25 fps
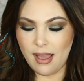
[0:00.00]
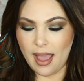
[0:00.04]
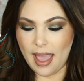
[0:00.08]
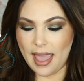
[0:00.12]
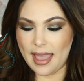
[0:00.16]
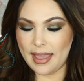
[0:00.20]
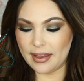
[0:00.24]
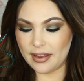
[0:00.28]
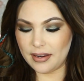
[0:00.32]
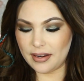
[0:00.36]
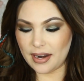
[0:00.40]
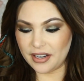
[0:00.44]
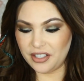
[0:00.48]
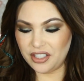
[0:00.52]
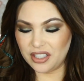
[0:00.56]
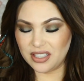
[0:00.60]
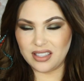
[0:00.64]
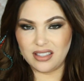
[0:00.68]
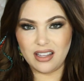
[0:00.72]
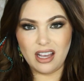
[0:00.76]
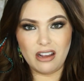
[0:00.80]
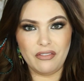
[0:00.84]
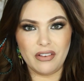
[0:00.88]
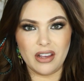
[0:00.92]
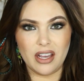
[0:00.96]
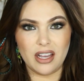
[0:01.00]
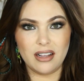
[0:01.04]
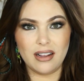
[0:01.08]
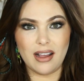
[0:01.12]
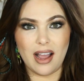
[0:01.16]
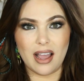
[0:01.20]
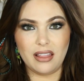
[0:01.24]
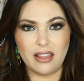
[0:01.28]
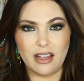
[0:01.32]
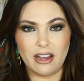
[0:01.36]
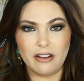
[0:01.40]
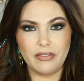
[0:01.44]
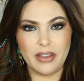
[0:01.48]
And I just love it.
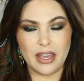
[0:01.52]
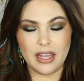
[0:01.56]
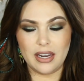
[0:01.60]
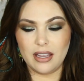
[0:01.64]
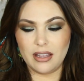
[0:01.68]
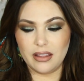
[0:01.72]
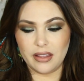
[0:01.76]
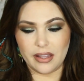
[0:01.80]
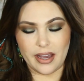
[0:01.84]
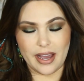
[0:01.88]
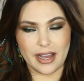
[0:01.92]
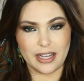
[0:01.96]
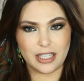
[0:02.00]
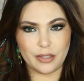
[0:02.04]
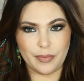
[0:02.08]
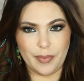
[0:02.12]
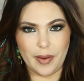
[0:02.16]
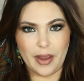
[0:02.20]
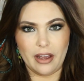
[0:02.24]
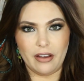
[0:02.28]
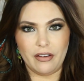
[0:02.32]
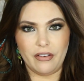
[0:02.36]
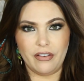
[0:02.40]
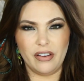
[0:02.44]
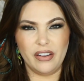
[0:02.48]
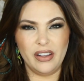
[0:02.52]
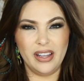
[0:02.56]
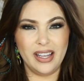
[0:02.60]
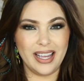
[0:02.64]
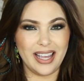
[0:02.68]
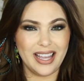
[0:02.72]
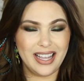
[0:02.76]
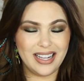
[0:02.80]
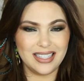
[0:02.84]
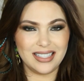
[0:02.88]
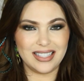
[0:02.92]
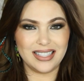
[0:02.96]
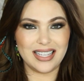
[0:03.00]
I love getting the SPF
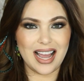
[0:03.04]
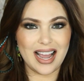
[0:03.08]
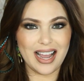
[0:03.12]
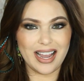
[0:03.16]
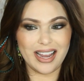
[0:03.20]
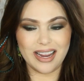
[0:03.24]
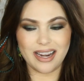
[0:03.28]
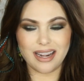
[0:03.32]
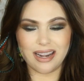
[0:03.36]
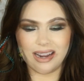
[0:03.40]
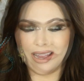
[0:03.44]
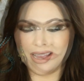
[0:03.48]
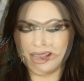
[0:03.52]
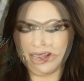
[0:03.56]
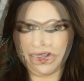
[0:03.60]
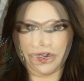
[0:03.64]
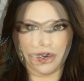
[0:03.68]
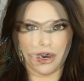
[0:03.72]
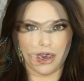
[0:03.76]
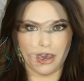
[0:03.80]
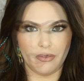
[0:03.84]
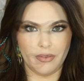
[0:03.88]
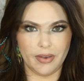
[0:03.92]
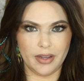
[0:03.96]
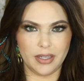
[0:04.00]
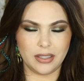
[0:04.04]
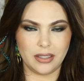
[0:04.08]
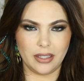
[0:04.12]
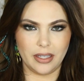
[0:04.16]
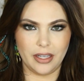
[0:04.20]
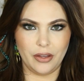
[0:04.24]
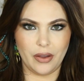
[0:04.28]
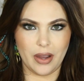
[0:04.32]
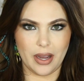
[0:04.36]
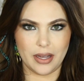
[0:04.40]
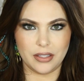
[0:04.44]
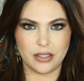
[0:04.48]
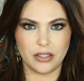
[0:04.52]
inside, and obviously
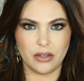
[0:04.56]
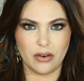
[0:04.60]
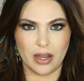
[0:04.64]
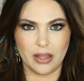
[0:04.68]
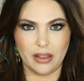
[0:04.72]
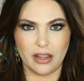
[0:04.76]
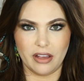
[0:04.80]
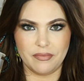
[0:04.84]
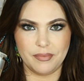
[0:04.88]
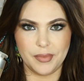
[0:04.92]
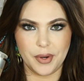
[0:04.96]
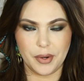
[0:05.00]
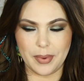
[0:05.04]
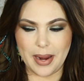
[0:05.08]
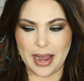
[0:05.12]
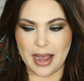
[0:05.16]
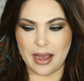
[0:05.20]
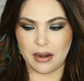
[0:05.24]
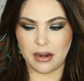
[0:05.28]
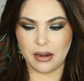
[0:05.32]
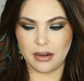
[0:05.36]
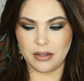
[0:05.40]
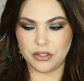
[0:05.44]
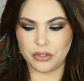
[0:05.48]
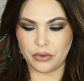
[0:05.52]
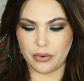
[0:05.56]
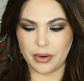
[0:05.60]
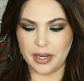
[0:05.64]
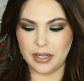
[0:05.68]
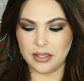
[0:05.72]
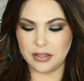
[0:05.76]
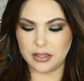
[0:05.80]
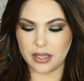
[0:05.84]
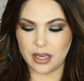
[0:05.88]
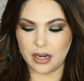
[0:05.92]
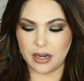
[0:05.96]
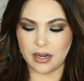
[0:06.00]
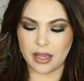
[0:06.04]
you guys know I love Murad. It's great
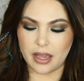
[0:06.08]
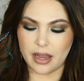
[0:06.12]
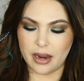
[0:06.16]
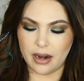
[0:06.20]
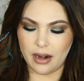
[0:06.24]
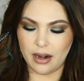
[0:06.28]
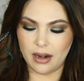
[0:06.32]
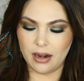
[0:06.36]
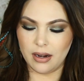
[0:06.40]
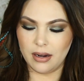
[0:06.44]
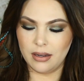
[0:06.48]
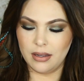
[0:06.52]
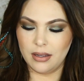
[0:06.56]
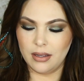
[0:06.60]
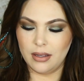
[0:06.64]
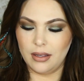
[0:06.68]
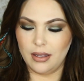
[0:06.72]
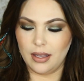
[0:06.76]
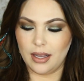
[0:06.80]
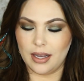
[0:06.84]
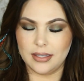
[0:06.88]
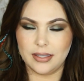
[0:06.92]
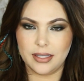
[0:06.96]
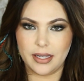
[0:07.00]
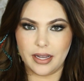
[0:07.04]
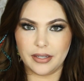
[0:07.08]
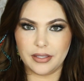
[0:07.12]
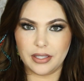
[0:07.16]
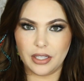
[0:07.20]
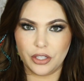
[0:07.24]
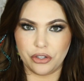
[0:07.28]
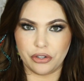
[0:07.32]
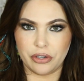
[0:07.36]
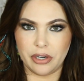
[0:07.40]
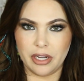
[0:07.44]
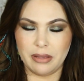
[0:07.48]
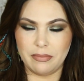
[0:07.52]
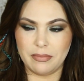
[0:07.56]
skincare because it is a
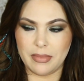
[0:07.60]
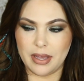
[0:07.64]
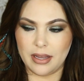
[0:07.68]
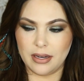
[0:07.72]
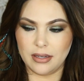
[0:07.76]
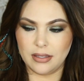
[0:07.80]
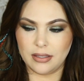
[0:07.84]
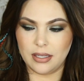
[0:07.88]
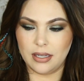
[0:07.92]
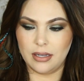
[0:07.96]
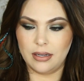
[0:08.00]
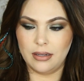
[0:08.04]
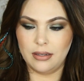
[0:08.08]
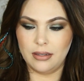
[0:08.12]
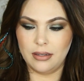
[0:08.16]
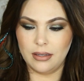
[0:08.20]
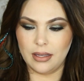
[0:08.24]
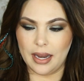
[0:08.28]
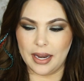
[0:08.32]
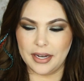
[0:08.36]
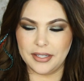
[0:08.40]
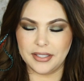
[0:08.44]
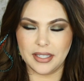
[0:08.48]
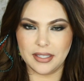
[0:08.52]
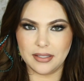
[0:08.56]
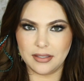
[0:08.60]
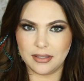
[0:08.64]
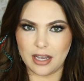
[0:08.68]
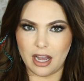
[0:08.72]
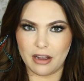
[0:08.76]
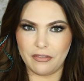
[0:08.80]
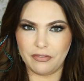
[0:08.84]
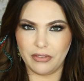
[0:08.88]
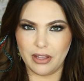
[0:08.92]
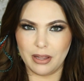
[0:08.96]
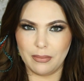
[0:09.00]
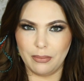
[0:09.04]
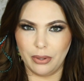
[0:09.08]
treatment. And it does
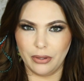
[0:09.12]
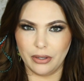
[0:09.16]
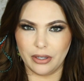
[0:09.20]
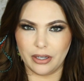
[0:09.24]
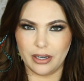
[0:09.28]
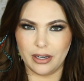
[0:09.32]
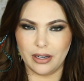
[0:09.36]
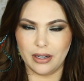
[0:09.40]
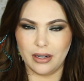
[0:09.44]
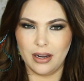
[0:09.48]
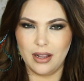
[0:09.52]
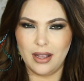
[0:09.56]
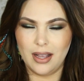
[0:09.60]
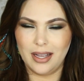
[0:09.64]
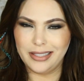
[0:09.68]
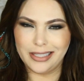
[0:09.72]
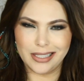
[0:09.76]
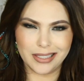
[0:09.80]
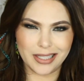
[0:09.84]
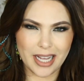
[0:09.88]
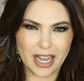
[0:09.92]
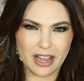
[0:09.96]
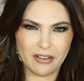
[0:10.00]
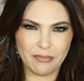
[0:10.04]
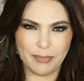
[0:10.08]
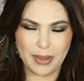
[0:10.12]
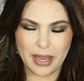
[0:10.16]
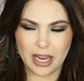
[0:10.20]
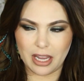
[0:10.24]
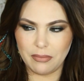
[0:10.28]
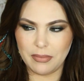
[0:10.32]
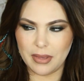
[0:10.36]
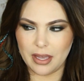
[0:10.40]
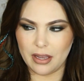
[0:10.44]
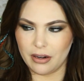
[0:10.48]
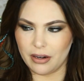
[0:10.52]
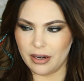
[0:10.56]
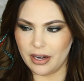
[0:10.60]
softly blur, doesn't have
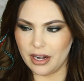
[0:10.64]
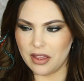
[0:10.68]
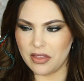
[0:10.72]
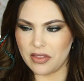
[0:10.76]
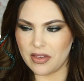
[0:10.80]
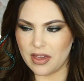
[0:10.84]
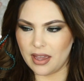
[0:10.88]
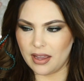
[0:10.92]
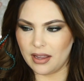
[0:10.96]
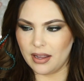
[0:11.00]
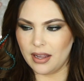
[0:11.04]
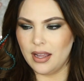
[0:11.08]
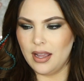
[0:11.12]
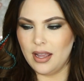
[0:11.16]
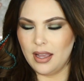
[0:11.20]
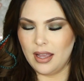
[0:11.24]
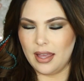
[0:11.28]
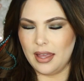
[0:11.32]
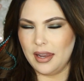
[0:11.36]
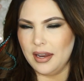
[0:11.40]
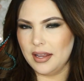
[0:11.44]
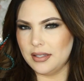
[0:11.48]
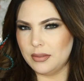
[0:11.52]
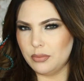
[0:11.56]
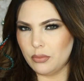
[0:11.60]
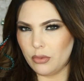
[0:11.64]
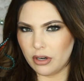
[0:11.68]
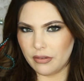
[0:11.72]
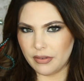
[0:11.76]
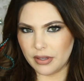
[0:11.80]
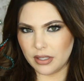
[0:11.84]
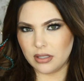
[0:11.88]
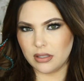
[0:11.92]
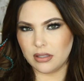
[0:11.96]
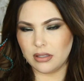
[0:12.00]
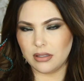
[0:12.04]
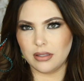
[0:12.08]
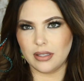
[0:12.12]
pigment or anything. It is more of
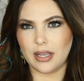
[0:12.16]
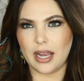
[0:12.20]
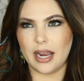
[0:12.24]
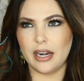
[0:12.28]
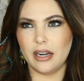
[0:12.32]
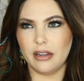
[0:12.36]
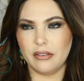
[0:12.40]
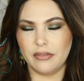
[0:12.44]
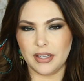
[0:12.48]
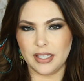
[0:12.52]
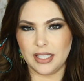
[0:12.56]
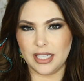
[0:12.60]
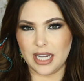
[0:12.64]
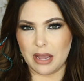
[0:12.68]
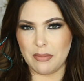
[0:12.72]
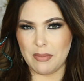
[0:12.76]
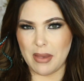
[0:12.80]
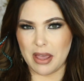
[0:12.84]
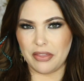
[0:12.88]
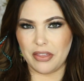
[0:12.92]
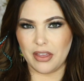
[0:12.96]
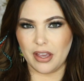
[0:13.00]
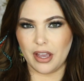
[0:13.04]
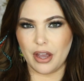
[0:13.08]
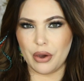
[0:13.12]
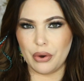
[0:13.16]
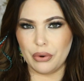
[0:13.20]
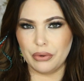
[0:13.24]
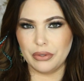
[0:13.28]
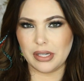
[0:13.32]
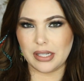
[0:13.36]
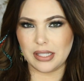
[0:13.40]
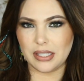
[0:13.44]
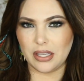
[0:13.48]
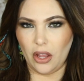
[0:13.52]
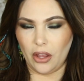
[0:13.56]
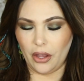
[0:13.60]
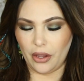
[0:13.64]
a kind of a dimethicone
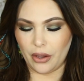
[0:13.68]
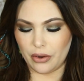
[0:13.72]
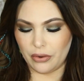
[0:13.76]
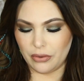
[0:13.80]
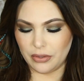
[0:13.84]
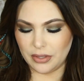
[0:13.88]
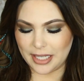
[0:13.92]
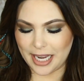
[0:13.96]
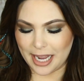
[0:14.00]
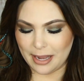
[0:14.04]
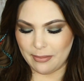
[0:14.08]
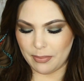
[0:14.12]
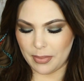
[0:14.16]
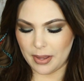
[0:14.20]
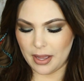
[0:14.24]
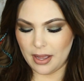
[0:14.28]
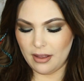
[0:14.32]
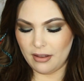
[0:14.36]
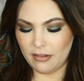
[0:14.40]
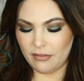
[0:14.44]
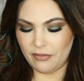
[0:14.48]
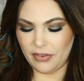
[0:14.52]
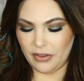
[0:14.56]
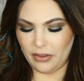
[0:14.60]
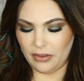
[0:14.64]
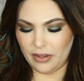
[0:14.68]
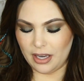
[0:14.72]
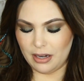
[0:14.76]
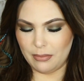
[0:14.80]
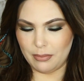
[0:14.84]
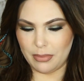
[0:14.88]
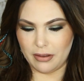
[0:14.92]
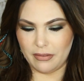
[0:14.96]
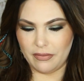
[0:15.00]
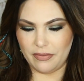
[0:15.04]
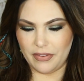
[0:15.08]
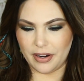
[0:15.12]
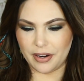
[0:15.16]
silicone type filling,
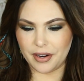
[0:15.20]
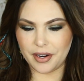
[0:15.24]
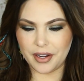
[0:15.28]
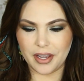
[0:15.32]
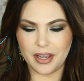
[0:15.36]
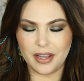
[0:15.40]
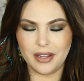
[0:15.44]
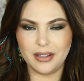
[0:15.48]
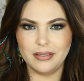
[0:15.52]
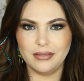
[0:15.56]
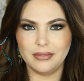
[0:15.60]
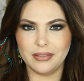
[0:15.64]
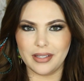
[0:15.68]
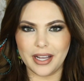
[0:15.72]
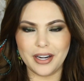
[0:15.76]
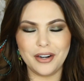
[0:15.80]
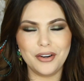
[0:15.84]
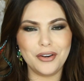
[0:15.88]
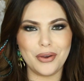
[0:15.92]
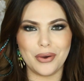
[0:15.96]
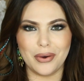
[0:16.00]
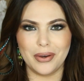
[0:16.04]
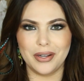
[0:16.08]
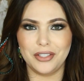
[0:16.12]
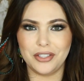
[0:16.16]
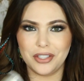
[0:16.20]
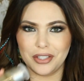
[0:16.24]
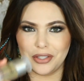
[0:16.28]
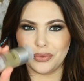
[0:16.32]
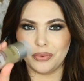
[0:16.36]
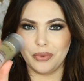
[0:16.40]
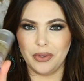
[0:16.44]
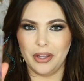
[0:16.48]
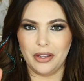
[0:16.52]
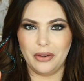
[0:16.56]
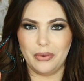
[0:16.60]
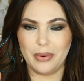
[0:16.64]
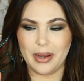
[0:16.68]
but very, I don't know, it's just
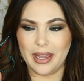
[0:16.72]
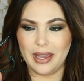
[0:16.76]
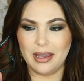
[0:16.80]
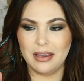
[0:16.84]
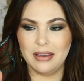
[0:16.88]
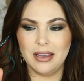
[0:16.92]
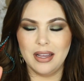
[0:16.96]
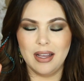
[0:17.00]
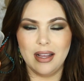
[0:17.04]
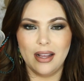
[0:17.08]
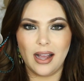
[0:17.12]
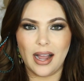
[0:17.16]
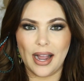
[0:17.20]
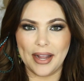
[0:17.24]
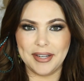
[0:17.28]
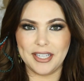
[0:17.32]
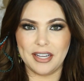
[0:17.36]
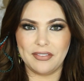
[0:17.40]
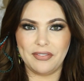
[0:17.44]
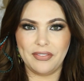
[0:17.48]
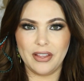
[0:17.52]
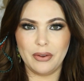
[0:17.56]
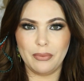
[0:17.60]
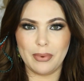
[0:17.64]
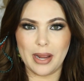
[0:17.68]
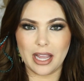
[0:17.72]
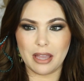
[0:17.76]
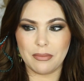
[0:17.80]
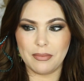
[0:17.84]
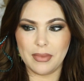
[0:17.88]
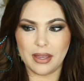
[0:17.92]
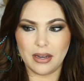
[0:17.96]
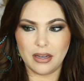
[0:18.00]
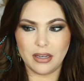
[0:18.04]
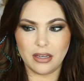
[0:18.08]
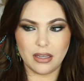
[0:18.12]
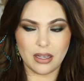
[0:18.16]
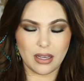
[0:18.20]
really great. I definitely
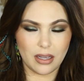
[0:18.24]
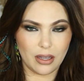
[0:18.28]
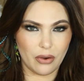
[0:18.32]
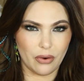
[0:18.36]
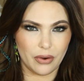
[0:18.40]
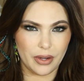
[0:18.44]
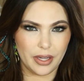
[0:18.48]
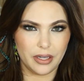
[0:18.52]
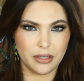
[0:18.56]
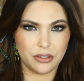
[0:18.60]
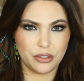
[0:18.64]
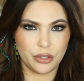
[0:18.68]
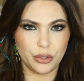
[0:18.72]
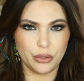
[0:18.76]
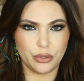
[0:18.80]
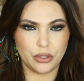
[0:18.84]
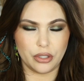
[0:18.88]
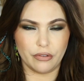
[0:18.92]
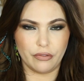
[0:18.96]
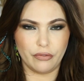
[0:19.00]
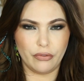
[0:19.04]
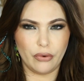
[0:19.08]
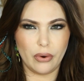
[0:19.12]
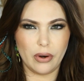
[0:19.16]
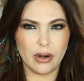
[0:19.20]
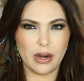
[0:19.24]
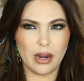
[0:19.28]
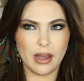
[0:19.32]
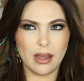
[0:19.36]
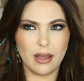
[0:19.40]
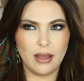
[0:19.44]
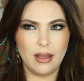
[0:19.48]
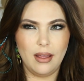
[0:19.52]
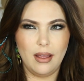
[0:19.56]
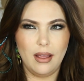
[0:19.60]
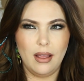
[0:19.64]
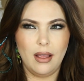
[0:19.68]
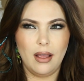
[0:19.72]
recommend going to Sephora.